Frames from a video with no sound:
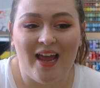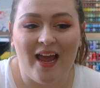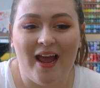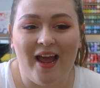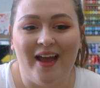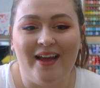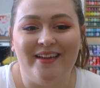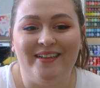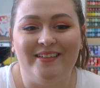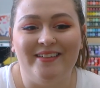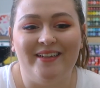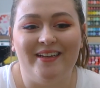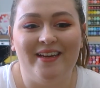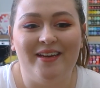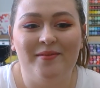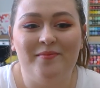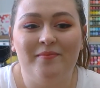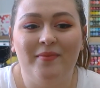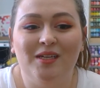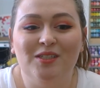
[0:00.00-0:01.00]
And
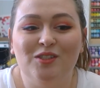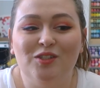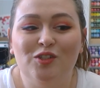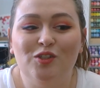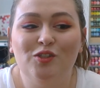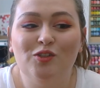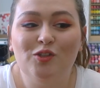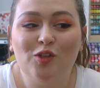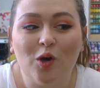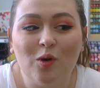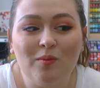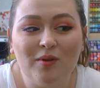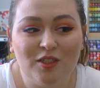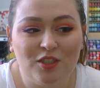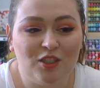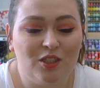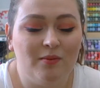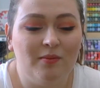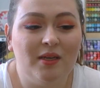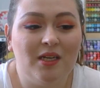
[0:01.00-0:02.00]
it meant so
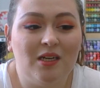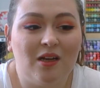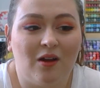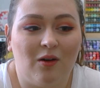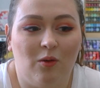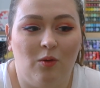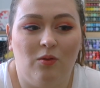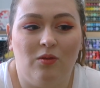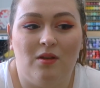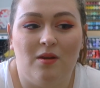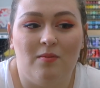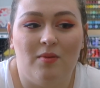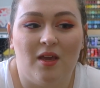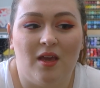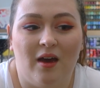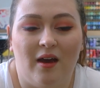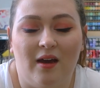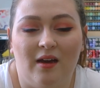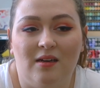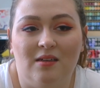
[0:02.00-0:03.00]
much to me, not only
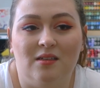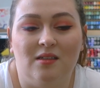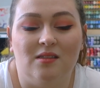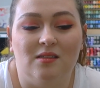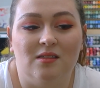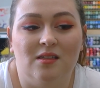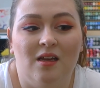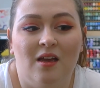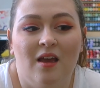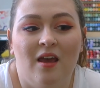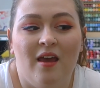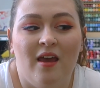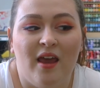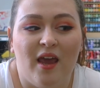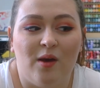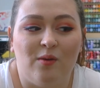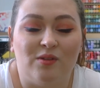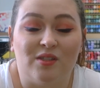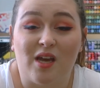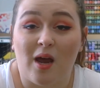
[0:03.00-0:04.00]
because
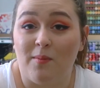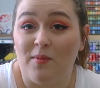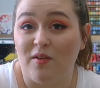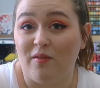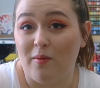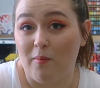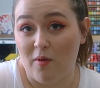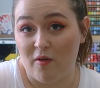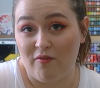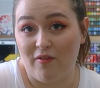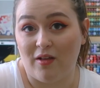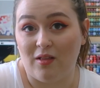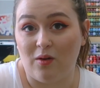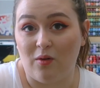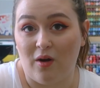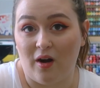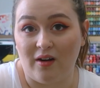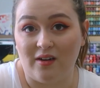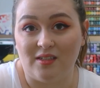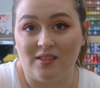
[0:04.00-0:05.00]
it was coming from a
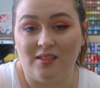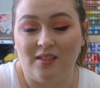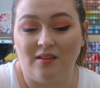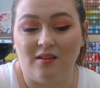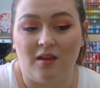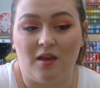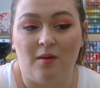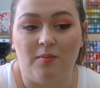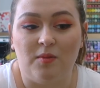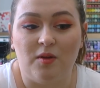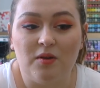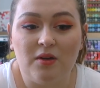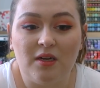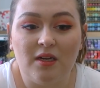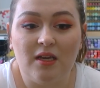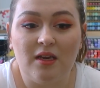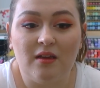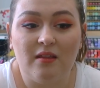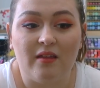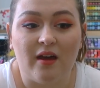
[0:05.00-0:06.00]
fellow artist in the
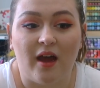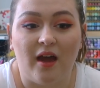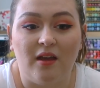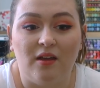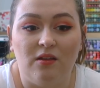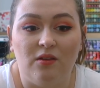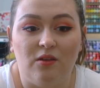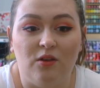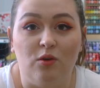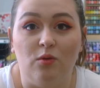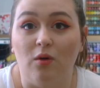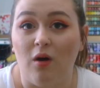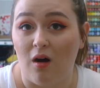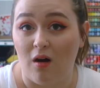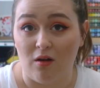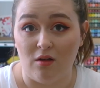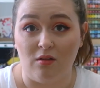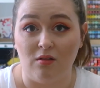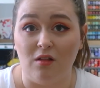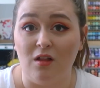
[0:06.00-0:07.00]
community that you
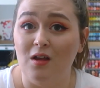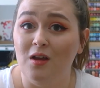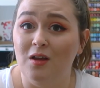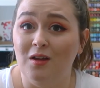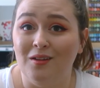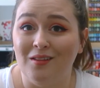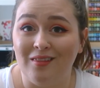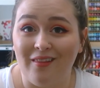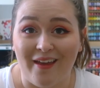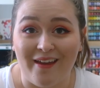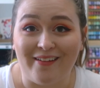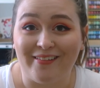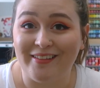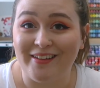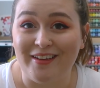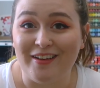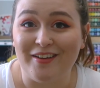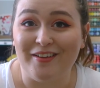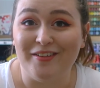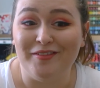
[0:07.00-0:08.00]
all
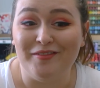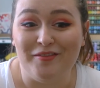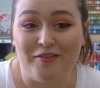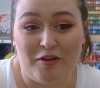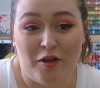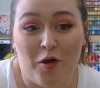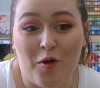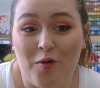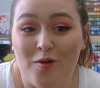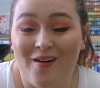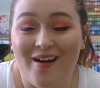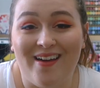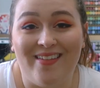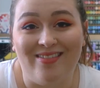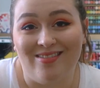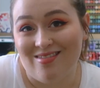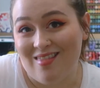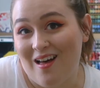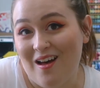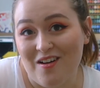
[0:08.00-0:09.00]
likely know
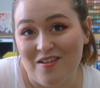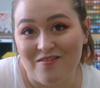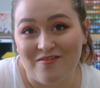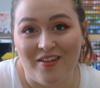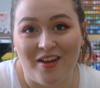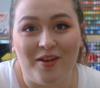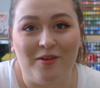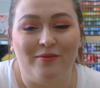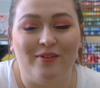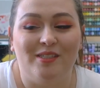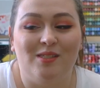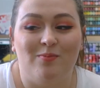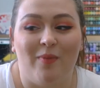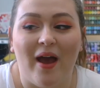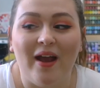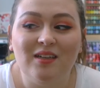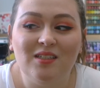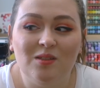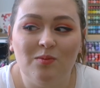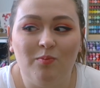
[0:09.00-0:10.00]
and love and
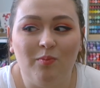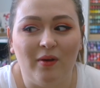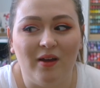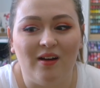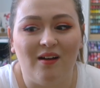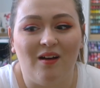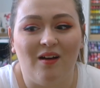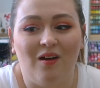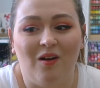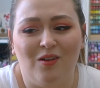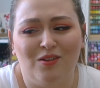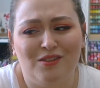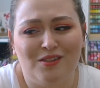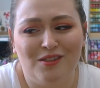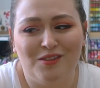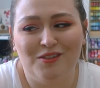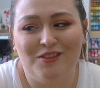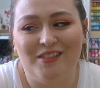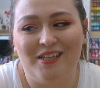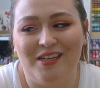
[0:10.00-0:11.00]
respect, but
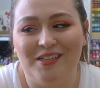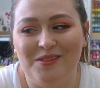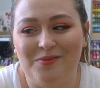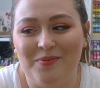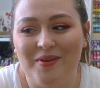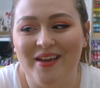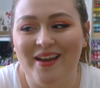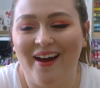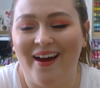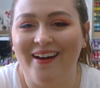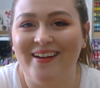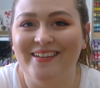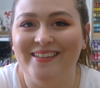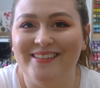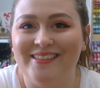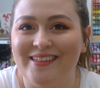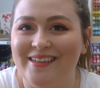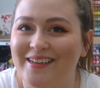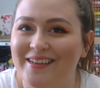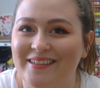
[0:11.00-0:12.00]
also just
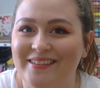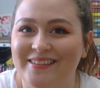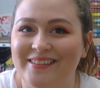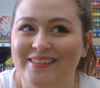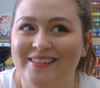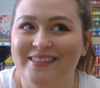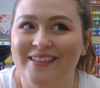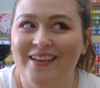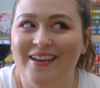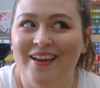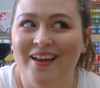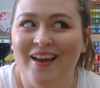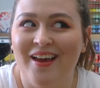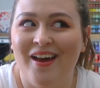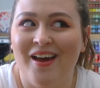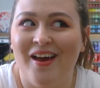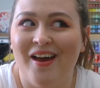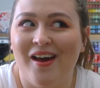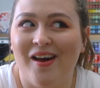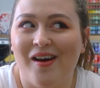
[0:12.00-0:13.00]
because it's
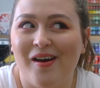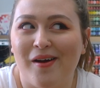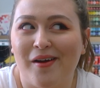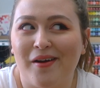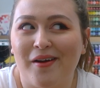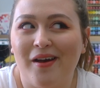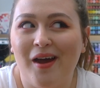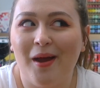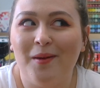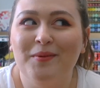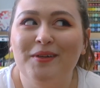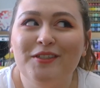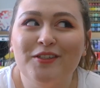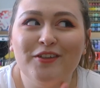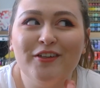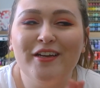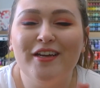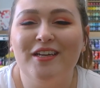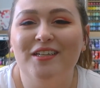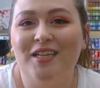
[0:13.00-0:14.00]
coming
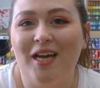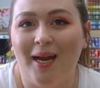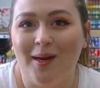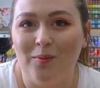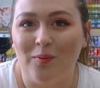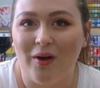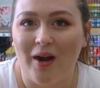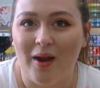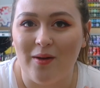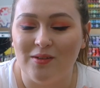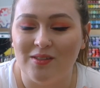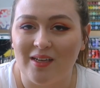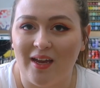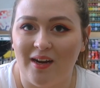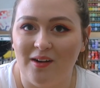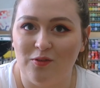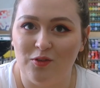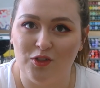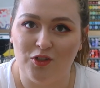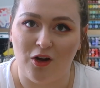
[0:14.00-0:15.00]
during a time where I was
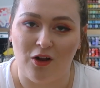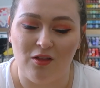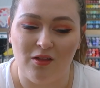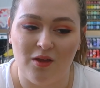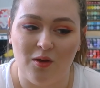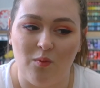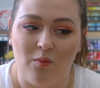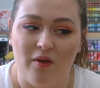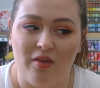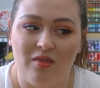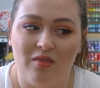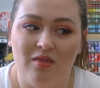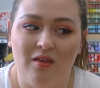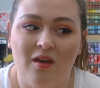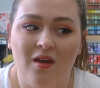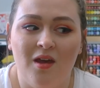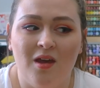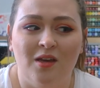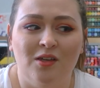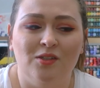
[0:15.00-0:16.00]
kind of struggling with
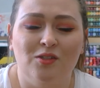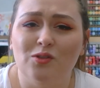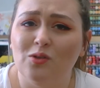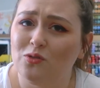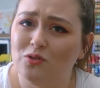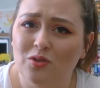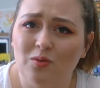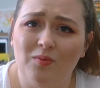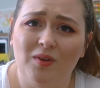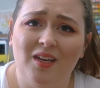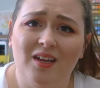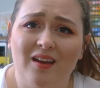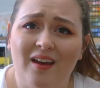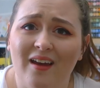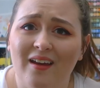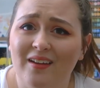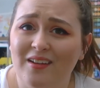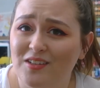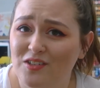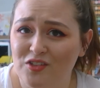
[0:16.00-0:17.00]
social
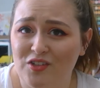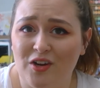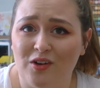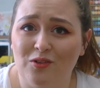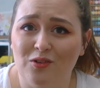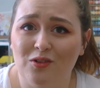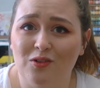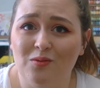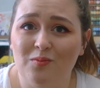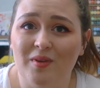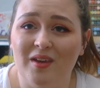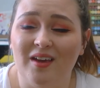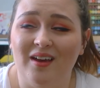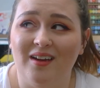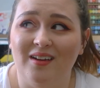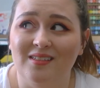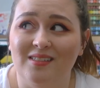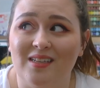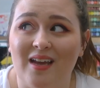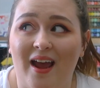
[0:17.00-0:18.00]
media in general
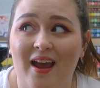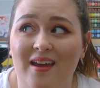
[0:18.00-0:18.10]
because